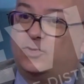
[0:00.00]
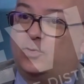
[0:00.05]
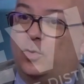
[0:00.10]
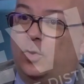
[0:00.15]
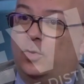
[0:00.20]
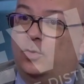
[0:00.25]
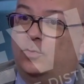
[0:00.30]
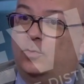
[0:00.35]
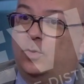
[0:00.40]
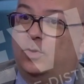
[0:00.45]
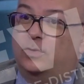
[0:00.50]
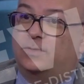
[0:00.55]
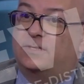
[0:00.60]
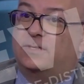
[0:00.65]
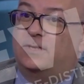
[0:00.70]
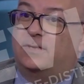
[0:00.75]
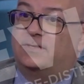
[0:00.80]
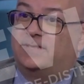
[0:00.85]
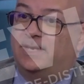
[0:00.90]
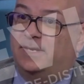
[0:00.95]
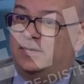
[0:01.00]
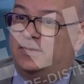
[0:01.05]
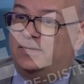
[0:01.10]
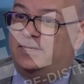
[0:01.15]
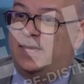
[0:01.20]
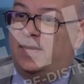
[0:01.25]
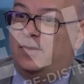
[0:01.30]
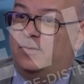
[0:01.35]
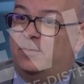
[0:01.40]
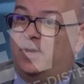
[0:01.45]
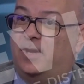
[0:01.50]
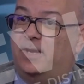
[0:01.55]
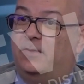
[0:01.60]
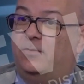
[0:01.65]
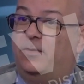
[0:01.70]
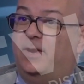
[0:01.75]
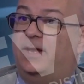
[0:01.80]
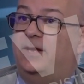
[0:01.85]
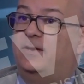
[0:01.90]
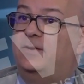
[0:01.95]
drone was taken down by
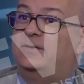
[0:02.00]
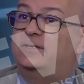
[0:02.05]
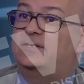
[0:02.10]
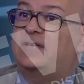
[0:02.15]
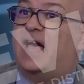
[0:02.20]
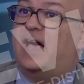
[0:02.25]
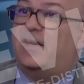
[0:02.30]
Iranians,